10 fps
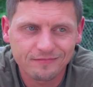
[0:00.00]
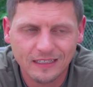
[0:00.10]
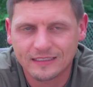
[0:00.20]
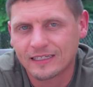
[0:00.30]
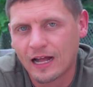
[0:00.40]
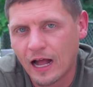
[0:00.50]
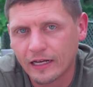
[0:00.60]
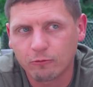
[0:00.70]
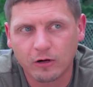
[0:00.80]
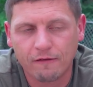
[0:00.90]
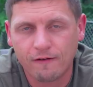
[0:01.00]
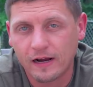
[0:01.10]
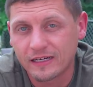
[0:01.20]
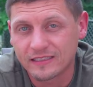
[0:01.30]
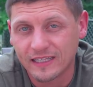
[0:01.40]
that's kind of what I
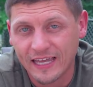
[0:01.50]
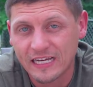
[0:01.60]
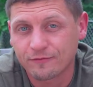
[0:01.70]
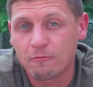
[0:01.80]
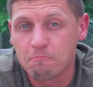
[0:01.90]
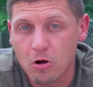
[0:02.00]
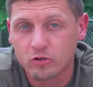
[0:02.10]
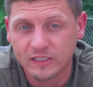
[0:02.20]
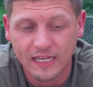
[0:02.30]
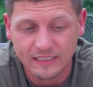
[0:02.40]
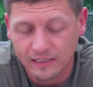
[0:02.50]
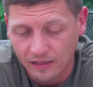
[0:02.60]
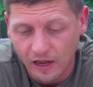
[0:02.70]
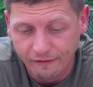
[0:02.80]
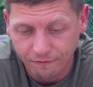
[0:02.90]
find is the case for most things
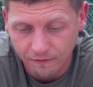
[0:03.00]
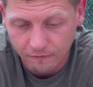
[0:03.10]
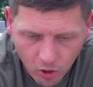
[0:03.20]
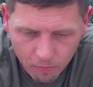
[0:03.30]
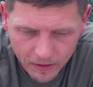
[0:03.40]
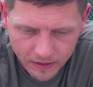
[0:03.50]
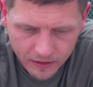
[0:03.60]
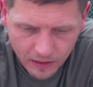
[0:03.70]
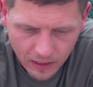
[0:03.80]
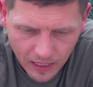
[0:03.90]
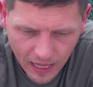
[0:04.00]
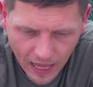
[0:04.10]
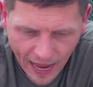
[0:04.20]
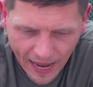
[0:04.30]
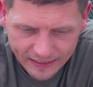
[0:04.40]
in life. Tobin
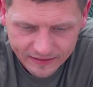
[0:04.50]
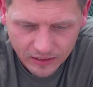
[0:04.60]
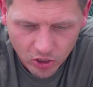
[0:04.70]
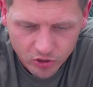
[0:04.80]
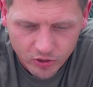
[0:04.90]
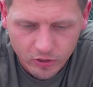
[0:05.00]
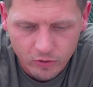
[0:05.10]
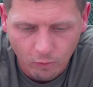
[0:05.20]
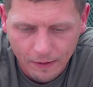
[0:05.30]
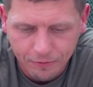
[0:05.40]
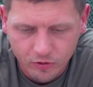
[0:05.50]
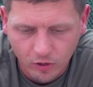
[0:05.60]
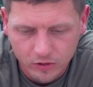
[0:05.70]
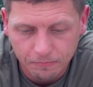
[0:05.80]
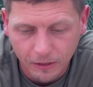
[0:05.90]
asked, do you wipe your
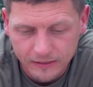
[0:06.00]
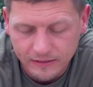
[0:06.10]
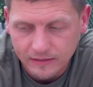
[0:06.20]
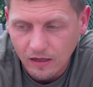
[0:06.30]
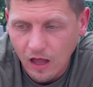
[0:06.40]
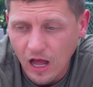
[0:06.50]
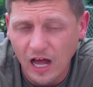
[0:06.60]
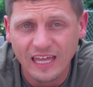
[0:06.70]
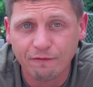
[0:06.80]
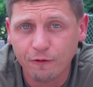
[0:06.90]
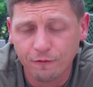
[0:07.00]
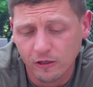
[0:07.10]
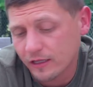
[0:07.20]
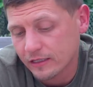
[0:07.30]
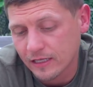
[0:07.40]
dog's butts? If we
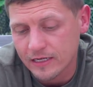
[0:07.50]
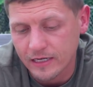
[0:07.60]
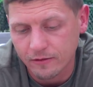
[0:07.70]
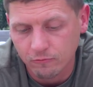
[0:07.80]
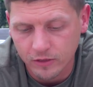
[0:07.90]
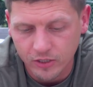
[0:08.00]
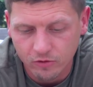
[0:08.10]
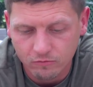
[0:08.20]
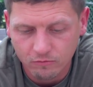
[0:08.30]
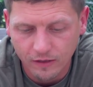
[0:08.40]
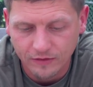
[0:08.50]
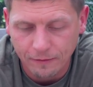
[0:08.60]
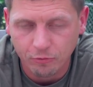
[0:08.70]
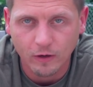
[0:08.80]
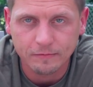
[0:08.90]
feel that they need it, we do. We have
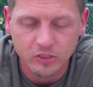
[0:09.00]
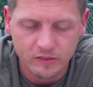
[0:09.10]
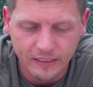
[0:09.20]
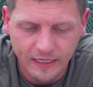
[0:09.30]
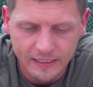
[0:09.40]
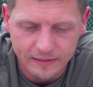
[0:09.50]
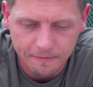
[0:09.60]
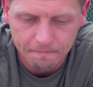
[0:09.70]
diaper wipes just in case.